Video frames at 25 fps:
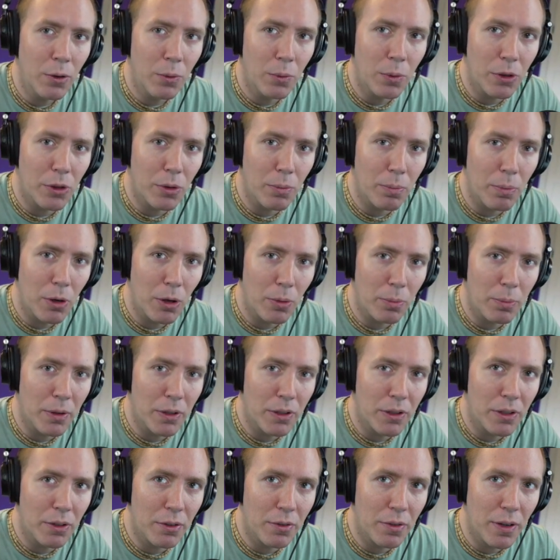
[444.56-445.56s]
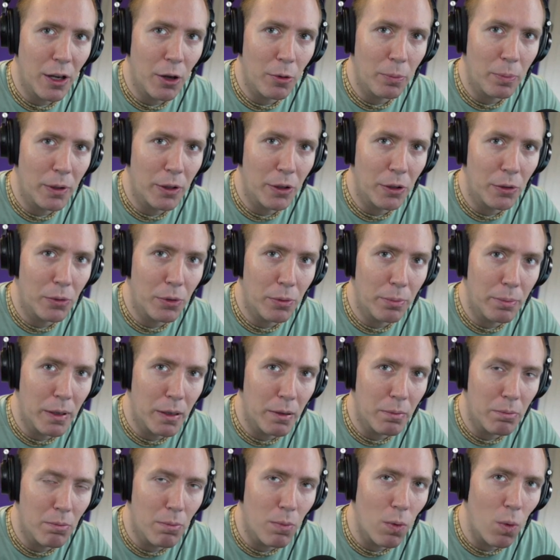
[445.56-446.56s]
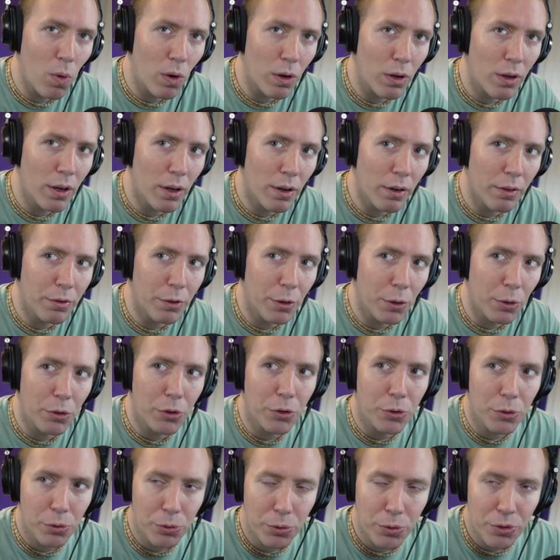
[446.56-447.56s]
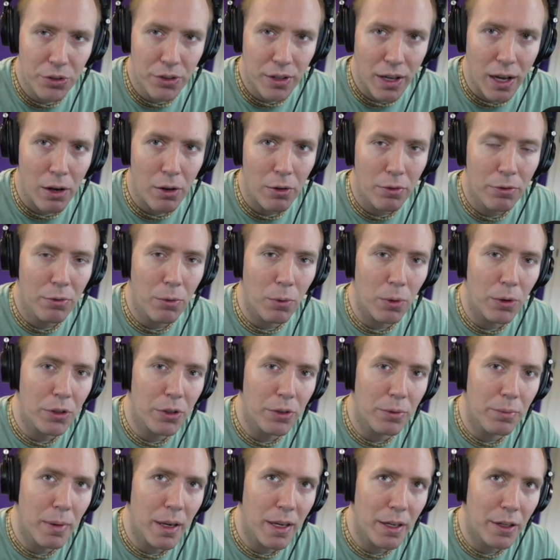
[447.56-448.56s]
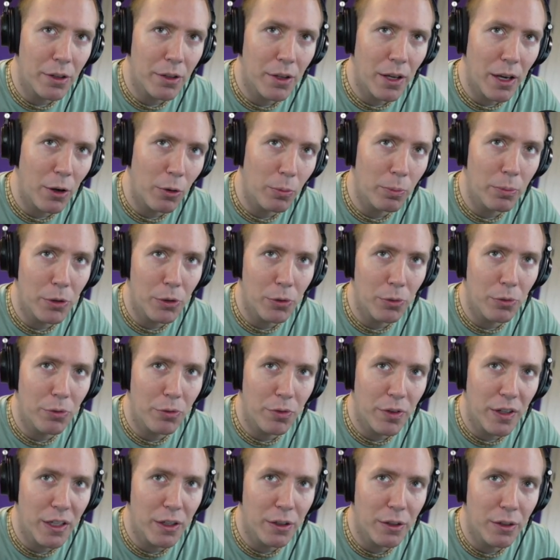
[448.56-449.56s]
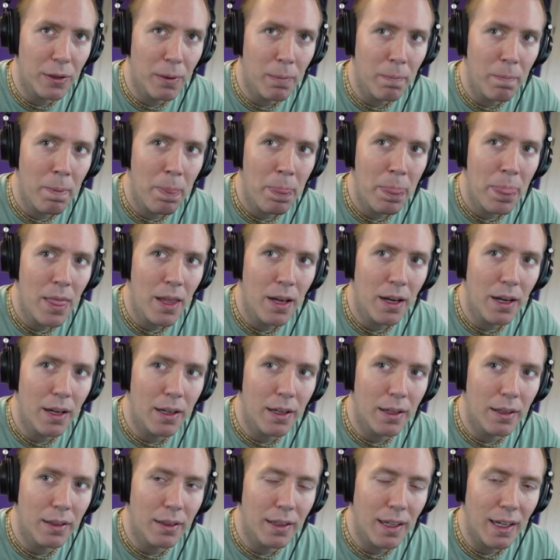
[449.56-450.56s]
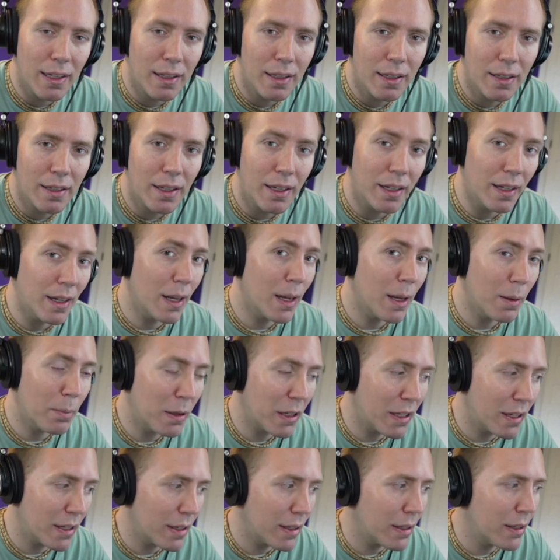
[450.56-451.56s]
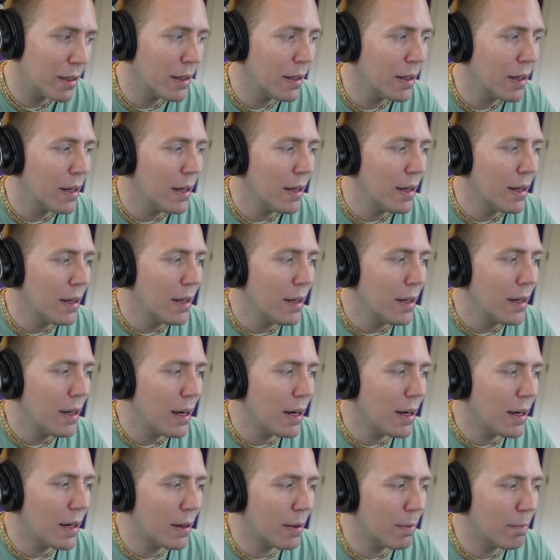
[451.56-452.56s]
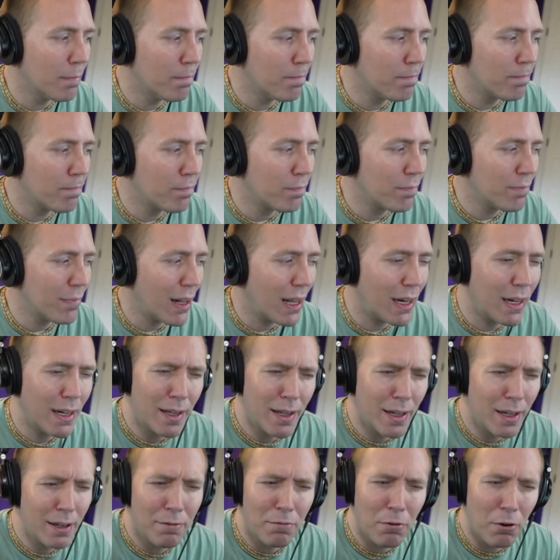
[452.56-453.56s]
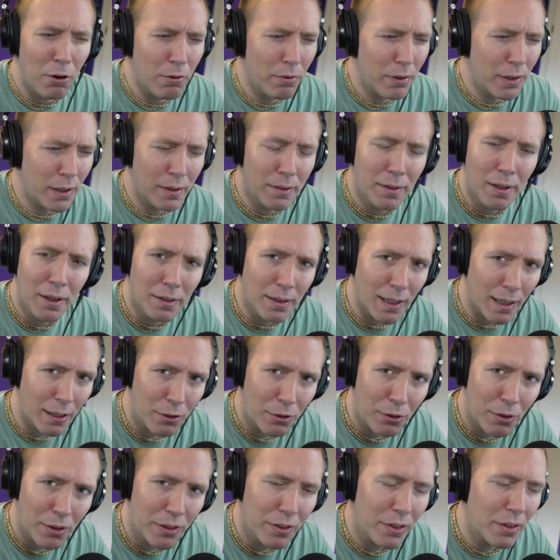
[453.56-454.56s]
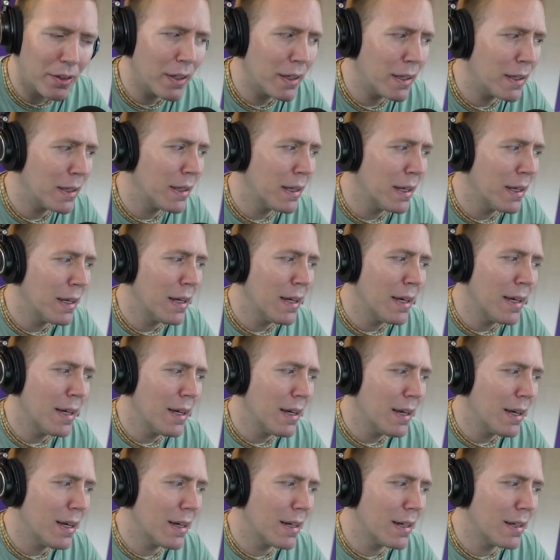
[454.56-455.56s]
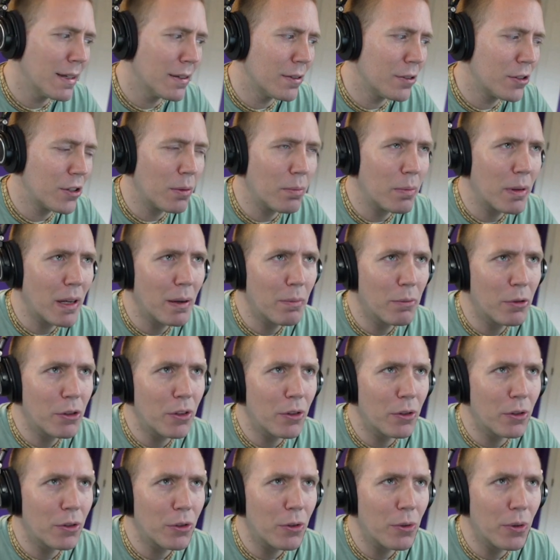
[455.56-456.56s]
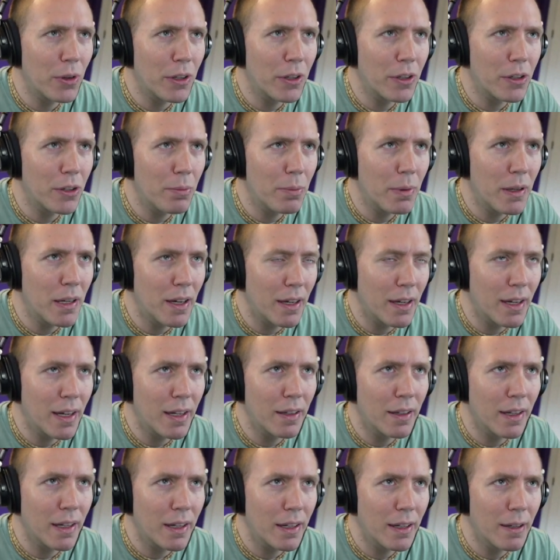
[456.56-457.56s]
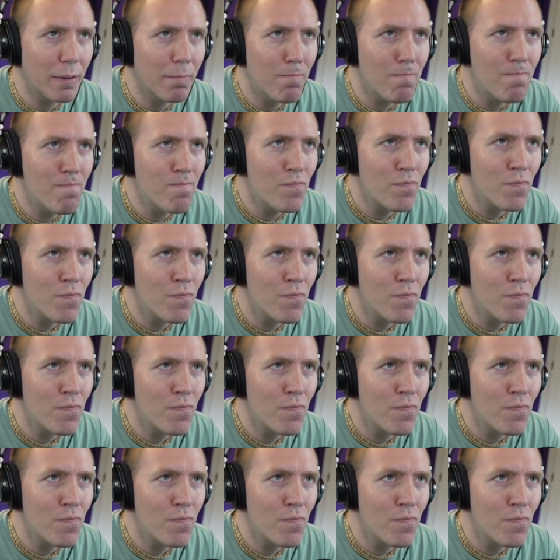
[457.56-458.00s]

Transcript: with the purpose of helping you to be more of your true self or to make help you feel uh, less inhibited. Um, anything involving electricity. Uh, sometimes there's going to be again like a, um,